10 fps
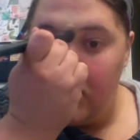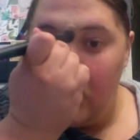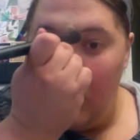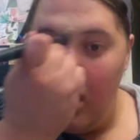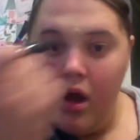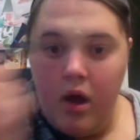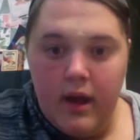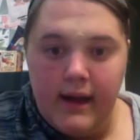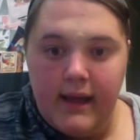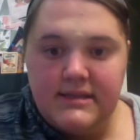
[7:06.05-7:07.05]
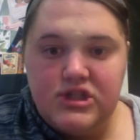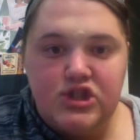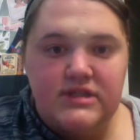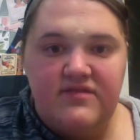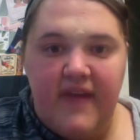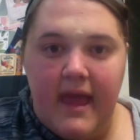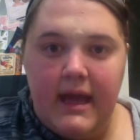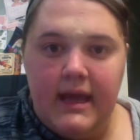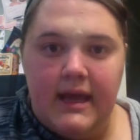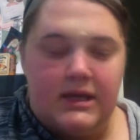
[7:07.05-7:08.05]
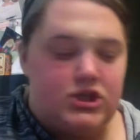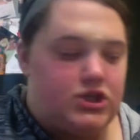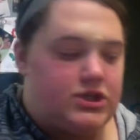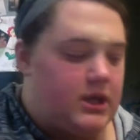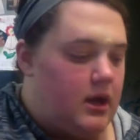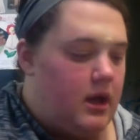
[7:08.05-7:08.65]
gone. It's just vanished.